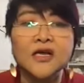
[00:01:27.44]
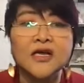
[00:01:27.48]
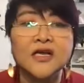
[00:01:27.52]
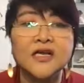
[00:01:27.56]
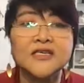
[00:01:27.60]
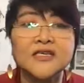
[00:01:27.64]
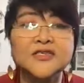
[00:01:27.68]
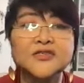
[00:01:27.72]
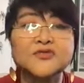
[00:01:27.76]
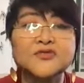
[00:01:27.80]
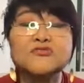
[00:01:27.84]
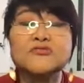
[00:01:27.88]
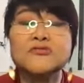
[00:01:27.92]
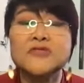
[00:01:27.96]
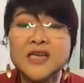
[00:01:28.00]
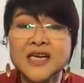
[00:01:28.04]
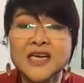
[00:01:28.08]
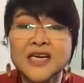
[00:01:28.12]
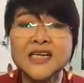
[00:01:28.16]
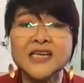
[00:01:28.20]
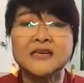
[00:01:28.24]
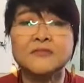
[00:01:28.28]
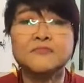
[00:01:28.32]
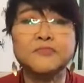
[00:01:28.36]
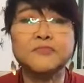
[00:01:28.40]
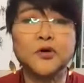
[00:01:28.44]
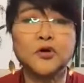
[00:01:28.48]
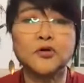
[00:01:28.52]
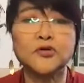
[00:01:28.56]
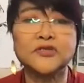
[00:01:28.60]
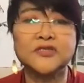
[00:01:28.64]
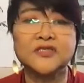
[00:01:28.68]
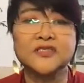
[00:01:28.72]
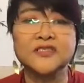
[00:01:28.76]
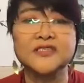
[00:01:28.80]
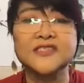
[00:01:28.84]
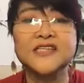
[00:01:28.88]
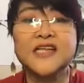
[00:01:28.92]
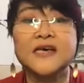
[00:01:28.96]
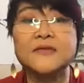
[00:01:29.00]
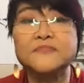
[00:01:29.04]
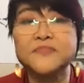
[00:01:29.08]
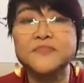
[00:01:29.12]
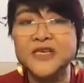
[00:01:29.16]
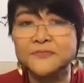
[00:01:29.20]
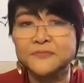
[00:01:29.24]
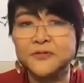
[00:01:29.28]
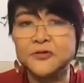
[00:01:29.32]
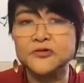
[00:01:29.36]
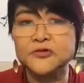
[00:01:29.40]
It's really important that
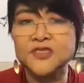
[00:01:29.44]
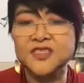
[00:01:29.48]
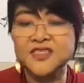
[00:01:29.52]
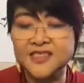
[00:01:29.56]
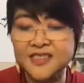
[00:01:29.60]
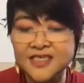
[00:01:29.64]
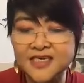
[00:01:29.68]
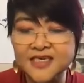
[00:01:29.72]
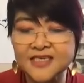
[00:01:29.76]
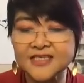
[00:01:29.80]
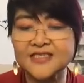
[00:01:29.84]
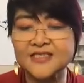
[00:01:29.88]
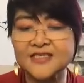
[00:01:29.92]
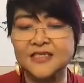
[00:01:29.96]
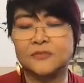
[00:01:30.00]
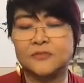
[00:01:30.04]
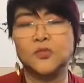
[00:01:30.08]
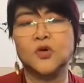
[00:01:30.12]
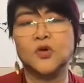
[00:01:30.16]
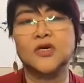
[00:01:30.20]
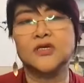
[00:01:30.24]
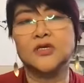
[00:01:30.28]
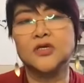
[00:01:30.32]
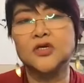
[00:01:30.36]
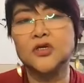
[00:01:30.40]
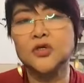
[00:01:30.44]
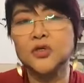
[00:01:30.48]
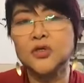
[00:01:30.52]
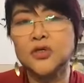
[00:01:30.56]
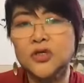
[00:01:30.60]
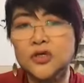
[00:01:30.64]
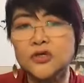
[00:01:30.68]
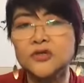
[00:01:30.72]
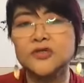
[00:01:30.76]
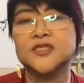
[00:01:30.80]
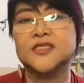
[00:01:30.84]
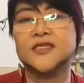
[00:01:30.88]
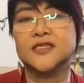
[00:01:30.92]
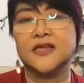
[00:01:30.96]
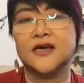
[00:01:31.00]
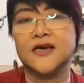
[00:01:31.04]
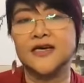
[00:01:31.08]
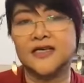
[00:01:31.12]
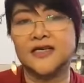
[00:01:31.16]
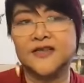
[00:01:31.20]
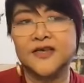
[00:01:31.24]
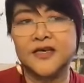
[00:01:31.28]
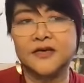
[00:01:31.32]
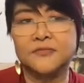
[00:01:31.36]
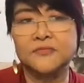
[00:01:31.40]
people see someone who looks
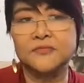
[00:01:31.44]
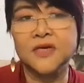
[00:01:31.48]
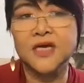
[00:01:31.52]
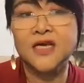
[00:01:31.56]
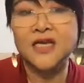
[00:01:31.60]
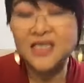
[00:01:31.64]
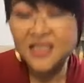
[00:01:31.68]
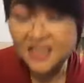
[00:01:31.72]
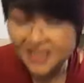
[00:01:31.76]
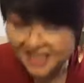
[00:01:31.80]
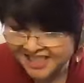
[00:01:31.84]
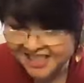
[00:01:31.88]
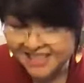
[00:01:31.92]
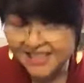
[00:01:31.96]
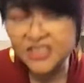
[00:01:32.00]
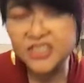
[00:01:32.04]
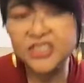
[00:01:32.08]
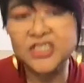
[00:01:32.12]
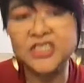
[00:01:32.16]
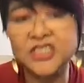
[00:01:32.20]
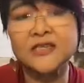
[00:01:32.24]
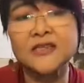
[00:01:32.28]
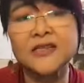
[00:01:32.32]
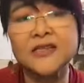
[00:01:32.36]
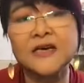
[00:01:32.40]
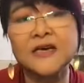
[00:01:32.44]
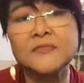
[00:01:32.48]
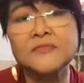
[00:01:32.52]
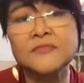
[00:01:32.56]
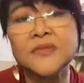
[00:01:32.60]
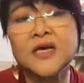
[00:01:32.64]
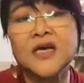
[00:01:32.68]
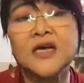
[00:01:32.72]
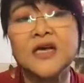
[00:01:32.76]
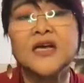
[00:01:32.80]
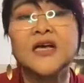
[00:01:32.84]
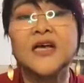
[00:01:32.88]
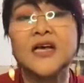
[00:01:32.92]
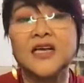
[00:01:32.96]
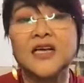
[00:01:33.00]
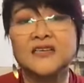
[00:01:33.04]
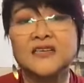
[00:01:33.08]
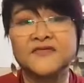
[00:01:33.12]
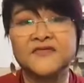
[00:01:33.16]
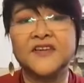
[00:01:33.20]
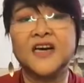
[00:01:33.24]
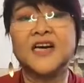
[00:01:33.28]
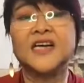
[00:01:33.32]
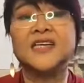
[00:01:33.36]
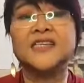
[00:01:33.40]
like them, teaching them,
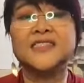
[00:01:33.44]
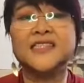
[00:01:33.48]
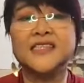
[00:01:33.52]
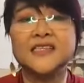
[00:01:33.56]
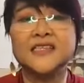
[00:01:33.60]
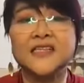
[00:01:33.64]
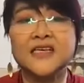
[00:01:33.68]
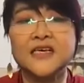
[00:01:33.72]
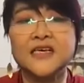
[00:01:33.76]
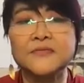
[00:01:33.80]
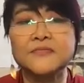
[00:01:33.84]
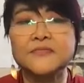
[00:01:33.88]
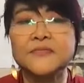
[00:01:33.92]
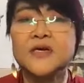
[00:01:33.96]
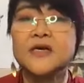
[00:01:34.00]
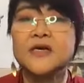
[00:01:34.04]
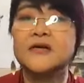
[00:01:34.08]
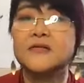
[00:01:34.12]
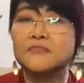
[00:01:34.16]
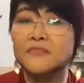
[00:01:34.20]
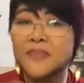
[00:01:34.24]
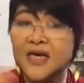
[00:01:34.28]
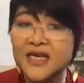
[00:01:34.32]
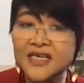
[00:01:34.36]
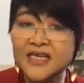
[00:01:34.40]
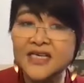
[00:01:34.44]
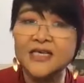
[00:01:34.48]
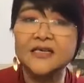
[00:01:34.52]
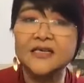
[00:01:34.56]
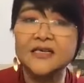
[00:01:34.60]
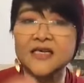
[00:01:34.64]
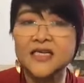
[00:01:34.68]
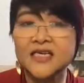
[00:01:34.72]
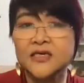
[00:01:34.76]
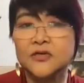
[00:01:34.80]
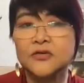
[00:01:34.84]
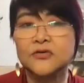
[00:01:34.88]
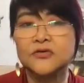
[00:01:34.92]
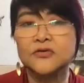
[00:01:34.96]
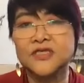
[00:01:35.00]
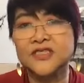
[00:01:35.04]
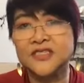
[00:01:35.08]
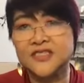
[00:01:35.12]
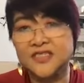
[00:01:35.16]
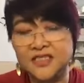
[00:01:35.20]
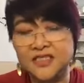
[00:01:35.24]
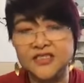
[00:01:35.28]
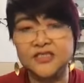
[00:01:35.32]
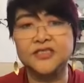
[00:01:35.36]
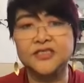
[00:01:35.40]
advising them, making legal
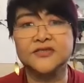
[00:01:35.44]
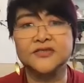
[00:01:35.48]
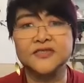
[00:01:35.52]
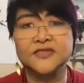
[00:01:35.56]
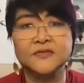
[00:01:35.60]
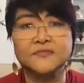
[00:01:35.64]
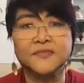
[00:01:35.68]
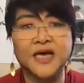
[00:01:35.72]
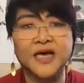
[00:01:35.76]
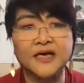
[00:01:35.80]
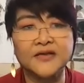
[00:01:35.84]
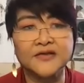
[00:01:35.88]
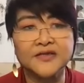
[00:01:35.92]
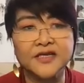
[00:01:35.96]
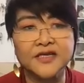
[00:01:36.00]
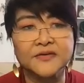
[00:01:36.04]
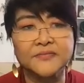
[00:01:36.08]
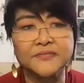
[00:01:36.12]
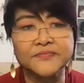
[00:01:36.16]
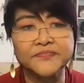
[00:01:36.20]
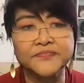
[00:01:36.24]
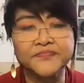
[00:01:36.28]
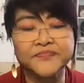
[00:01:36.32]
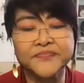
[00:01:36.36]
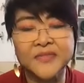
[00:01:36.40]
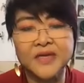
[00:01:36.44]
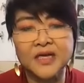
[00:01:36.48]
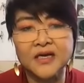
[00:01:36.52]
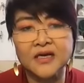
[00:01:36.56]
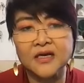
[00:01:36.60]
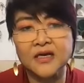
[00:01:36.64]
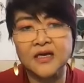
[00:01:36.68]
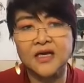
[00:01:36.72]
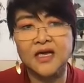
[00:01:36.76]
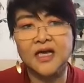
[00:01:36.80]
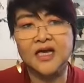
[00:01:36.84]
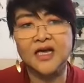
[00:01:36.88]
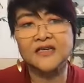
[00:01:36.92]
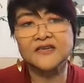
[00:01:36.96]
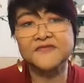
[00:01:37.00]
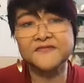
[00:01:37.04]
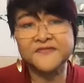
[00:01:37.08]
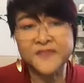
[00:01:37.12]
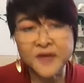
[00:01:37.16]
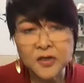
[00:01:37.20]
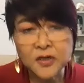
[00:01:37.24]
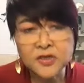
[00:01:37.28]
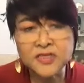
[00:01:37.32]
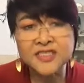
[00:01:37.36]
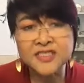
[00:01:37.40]
decisions about them. And
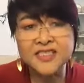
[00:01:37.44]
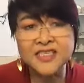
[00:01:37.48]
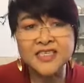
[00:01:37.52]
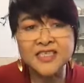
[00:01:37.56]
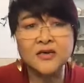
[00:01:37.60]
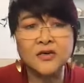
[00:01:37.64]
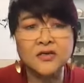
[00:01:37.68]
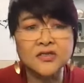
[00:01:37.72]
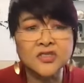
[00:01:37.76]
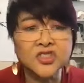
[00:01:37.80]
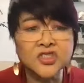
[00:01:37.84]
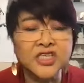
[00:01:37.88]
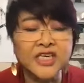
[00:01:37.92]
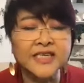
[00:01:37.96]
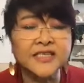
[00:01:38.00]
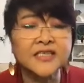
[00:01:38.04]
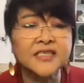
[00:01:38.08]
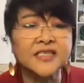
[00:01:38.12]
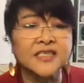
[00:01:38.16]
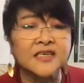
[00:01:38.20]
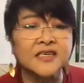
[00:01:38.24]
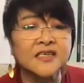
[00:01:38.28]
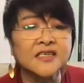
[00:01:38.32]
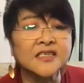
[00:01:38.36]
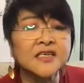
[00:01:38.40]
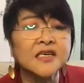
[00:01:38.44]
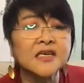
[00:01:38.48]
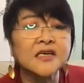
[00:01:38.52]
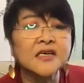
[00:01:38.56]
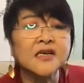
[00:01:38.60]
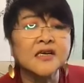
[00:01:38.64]
focusing on gender,